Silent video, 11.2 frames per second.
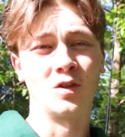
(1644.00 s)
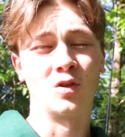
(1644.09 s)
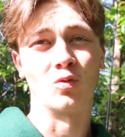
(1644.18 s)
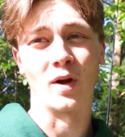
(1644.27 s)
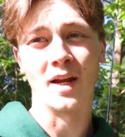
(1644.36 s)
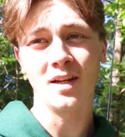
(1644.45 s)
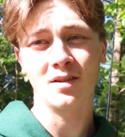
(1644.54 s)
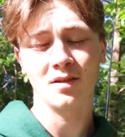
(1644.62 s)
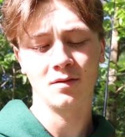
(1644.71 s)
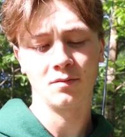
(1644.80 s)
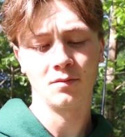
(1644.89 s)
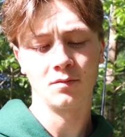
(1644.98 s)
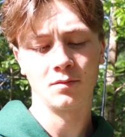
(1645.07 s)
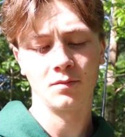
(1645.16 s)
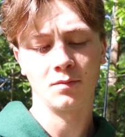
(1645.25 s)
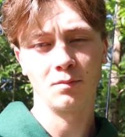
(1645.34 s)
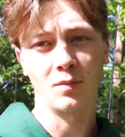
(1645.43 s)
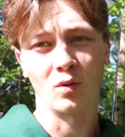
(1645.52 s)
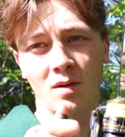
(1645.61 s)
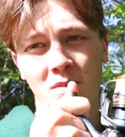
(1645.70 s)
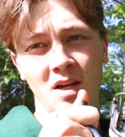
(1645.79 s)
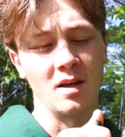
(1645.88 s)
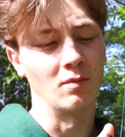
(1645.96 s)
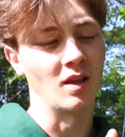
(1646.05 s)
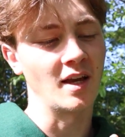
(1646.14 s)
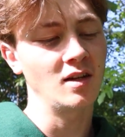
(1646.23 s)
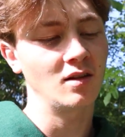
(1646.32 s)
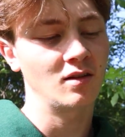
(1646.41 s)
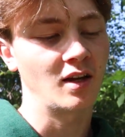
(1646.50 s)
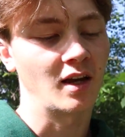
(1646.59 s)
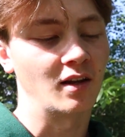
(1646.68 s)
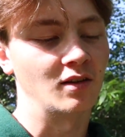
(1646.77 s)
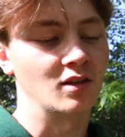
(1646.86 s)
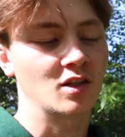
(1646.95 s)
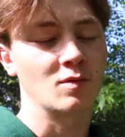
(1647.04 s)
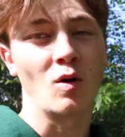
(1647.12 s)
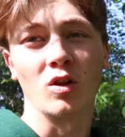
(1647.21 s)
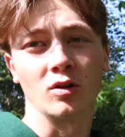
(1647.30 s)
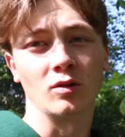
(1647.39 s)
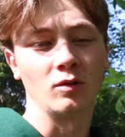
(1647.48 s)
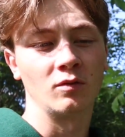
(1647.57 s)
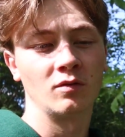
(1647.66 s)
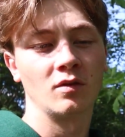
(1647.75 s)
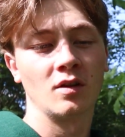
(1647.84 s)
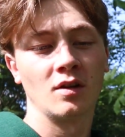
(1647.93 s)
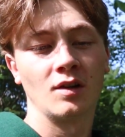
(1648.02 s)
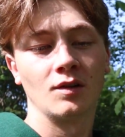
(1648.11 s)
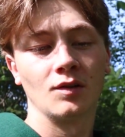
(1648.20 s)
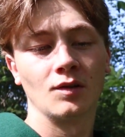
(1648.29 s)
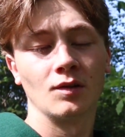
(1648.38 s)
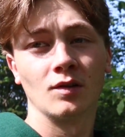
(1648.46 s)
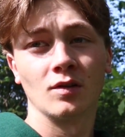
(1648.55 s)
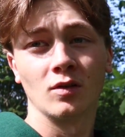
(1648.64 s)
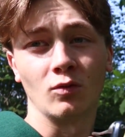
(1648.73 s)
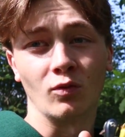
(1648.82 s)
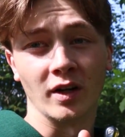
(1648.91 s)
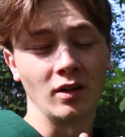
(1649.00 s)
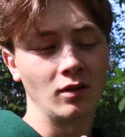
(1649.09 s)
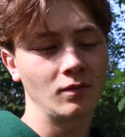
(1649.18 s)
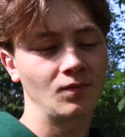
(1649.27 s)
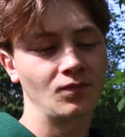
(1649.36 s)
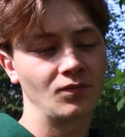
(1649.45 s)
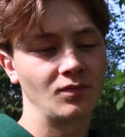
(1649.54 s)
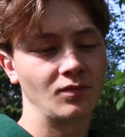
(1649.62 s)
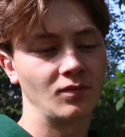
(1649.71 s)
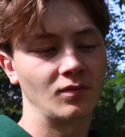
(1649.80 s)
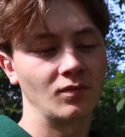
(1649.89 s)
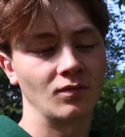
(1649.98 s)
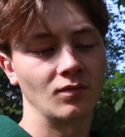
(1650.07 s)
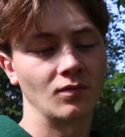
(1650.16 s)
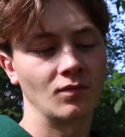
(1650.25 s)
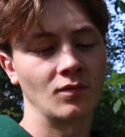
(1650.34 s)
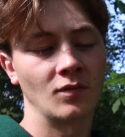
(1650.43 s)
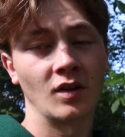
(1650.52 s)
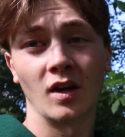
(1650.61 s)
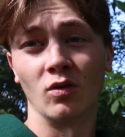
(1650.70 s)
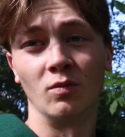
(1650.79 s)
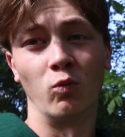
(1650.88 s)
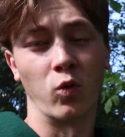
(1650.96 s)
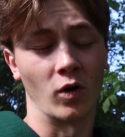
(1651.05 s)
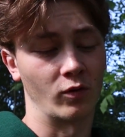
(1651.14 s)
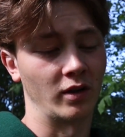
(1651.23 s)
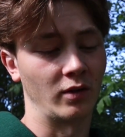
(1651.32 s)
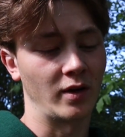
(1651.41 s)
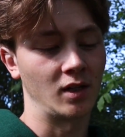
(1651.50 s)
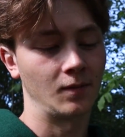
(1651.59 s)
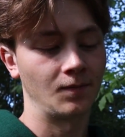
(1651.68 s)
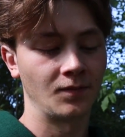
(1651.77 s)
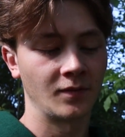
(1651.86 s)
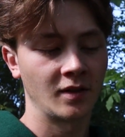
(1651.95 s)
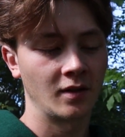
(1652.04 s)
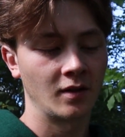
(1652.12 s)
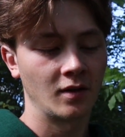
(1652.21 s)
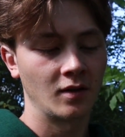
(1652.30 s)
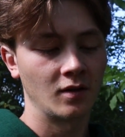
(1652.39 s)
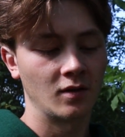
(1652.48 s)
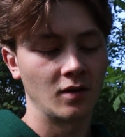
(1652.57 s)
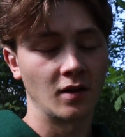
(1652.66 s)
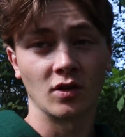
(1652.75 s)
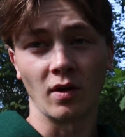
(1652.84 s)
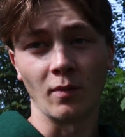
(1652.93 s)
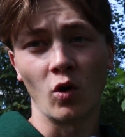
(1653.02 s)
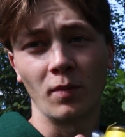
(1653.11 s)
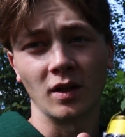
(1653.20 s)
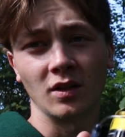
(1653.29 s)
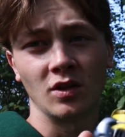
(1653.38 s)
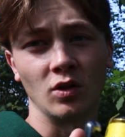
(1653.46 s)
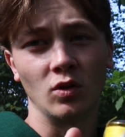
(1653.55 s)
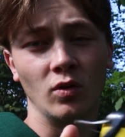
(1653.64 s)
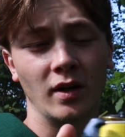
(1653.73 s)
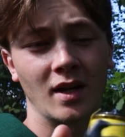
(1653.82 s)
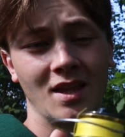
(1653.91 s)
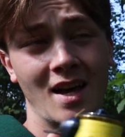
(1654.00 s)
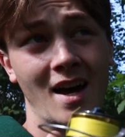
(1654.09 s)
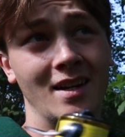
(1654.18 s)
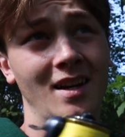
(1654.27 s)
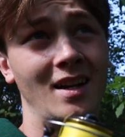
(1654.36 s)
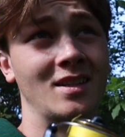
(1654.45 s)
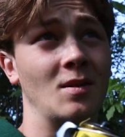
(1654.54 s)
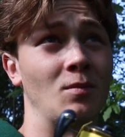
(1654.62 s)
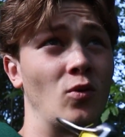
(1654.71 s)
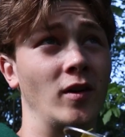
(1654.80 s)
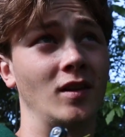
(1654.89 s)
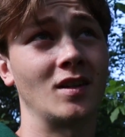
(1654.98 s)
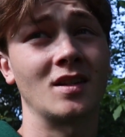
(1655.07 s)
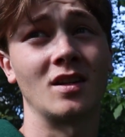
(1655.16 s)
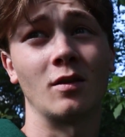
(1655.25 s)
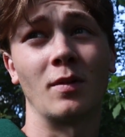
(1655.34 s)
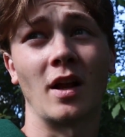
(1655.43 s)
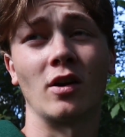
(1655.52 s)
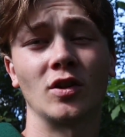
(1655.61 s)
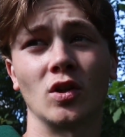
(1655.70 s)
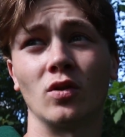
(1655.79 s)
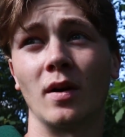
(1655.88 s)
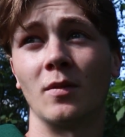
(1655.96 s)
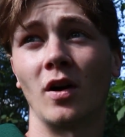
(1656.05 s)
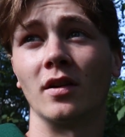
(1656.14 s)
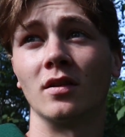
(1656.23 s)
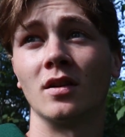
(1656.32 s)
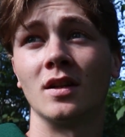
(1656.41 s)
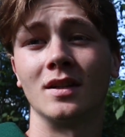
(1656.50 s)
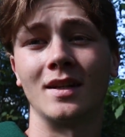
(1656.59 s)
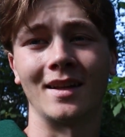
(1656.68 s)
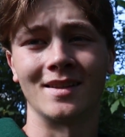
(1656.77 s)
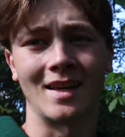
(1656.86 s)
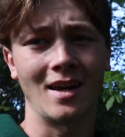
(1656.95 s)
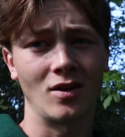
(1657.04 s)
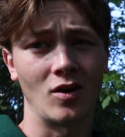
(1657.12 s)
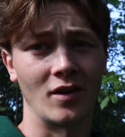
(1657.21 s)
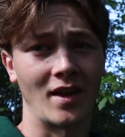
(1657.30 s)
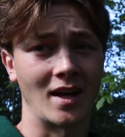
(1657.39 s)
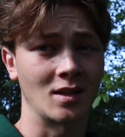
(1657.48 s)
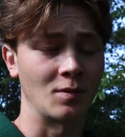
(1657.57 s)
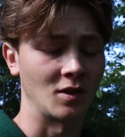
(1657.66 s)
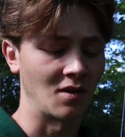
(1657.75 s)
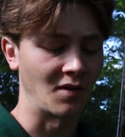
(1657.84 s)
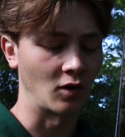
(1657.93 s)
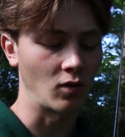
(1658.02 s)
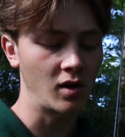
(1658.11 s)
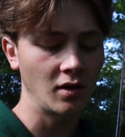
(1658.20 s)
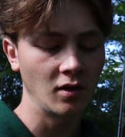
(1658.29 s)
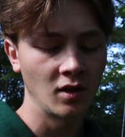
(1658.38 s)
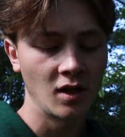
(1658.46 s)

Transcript: great, but with a medium light and a smaller reel, it would work really well. And so I'm hoping to get that at some point this year, but I also am not dead set on that specific rod.